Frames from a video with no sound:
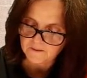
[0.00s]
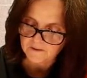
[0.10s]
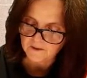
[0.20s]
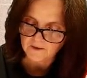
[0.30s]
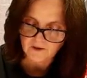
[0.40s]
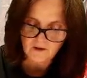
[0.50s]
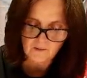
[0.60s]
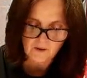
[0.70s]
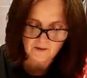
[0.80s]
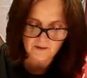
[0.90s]
I think I
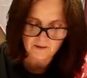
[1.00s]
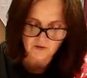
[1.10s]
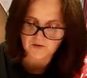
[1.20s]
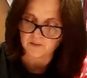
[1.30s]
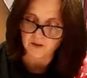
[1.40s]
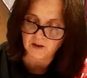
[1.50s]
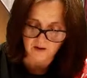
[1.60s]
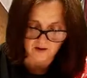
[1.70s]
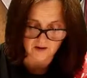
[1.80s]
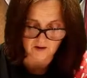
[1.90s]
might be pushing my luck
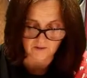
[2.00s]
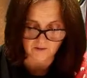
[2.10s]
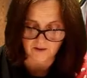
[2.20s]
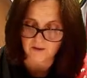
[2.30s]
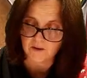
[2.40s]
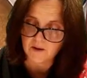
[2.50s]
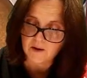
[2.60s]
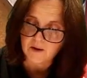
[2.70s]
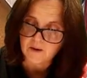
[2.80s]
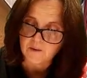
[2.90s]
a little bit
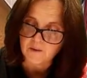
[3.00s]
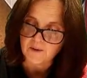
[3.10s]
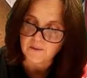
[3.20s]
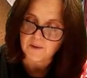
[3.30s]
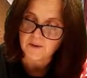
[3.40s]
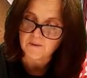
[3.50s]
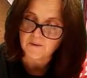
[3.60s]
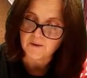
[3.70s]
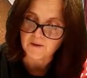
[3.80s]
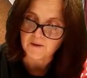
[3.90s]
with the amount
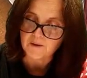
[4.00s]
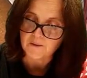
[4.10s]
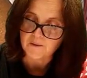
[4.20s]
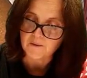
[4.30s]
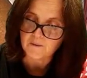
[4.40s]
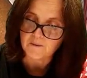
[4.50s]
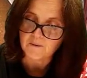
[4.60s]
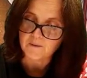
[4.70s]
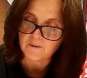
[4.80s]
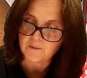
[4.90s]
of
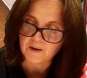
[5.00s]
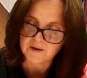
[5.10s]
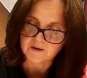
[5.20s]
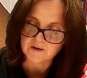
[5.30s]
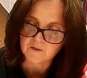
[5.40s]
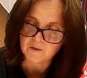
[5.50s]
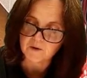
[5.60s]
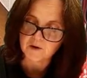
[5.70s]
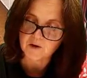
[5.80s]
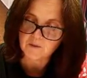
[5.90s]
places I put the
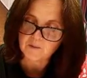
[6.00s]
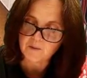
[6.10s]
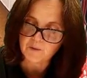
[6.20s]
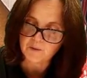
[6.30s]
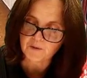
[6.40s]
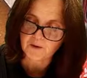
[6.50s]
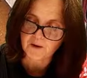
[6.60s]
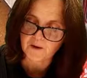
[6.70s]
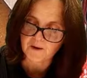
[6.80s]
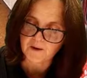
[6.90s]
glue in, but we'll see.